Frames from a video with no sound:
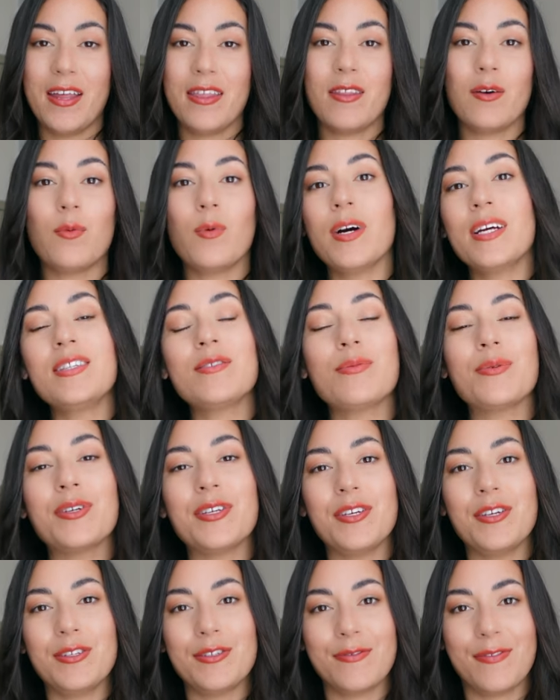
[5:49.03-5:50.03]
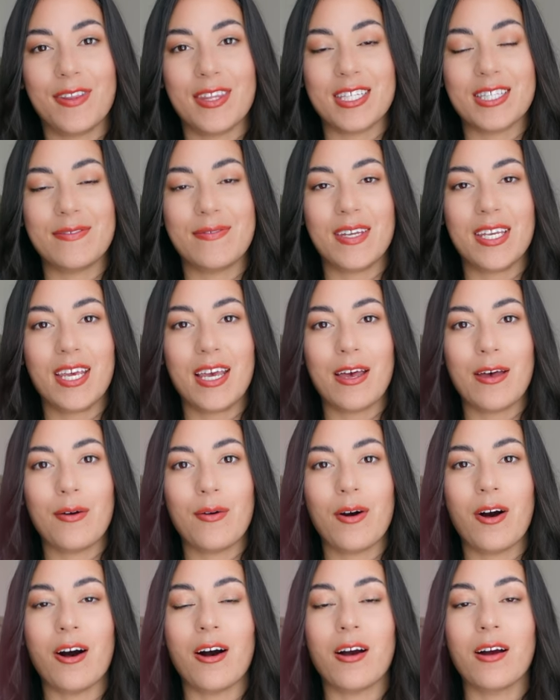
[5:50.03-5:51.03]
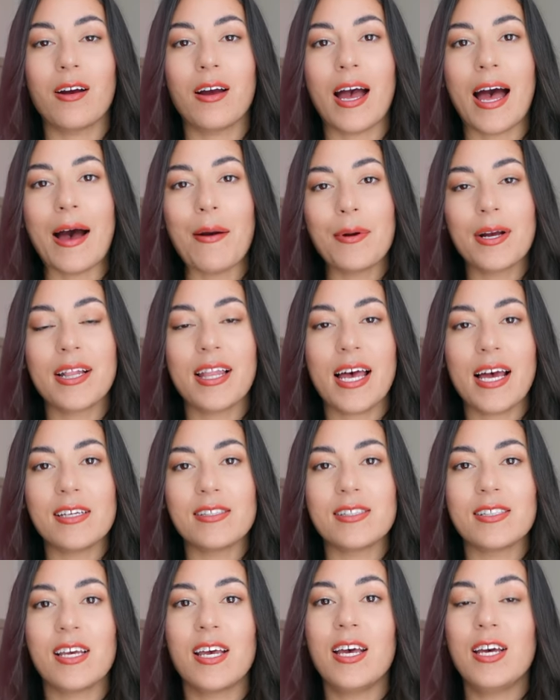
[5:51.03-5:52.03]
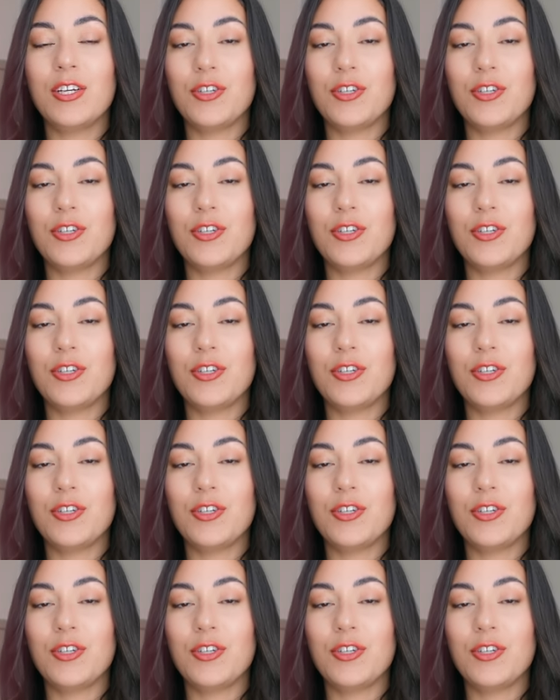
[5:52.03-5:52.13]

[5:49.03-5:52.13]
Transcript: The ones we'll use for this video are hourglass,